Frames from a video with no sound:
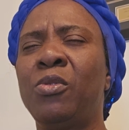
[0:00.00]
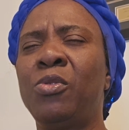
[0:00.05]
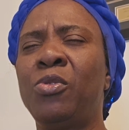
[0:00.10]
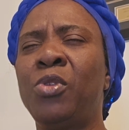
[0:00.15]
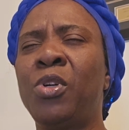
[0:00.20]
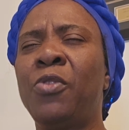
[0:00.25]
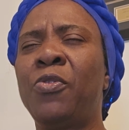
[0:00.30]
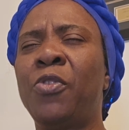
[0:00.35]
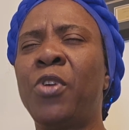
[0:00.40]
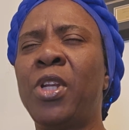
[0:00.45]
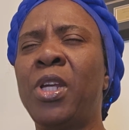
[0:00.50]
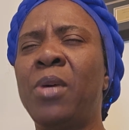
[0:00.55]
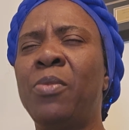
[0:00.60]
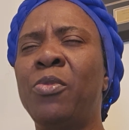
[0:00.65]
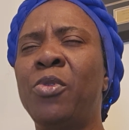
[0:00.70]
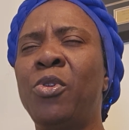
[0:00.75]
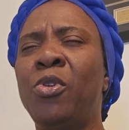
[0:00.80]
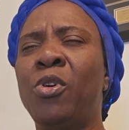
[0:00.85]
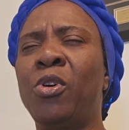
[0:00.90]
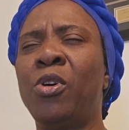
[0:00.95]
Do it for
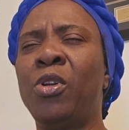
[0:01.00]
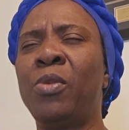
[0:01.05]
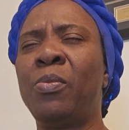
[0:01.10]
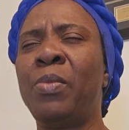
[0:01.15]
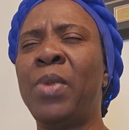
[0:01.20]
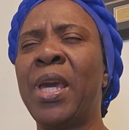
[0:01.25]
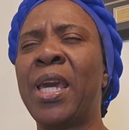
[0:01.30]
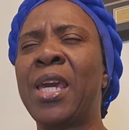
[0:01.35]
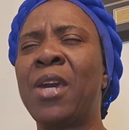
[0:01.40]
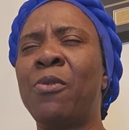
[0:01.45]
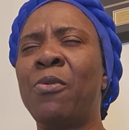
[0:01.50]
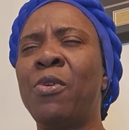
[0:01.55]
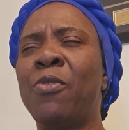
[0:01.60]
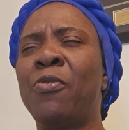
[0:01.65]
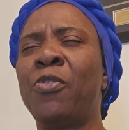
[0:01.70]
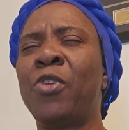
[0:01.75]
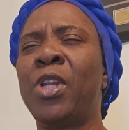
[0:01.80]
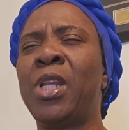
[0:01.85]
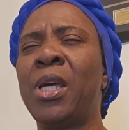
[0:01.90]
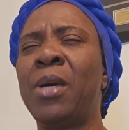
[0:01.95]
them, oh Lord. Make a way
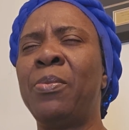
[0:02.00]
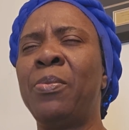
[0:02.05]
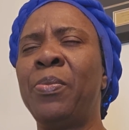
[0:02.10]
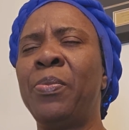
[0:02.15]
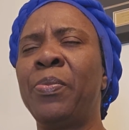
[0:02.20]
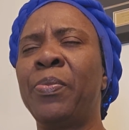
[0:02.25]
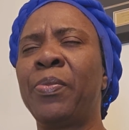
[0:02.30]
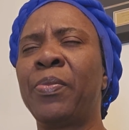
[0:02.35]
for them.